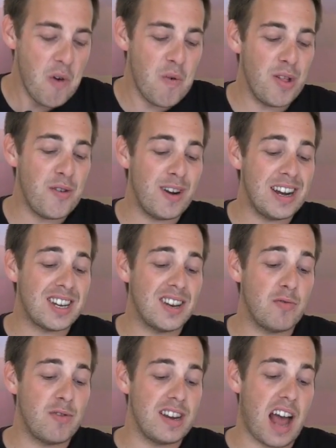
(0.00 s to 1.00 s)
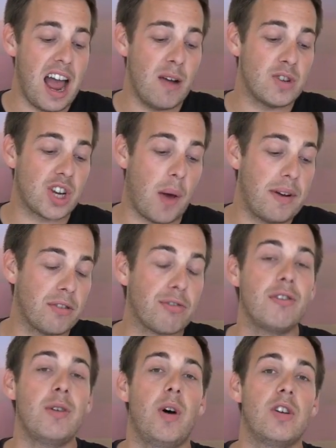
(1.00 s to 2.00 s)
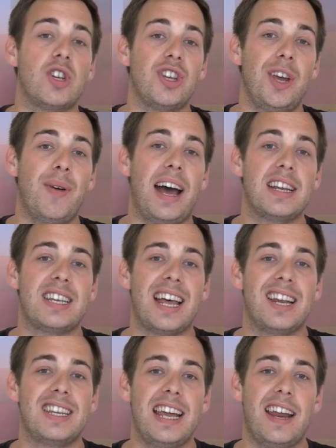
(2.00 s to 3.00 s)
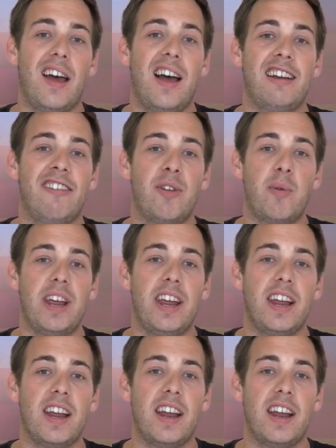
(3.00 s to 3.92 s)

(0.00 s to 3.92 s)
Well, I was going through the ones that you had sent in earlier in the week.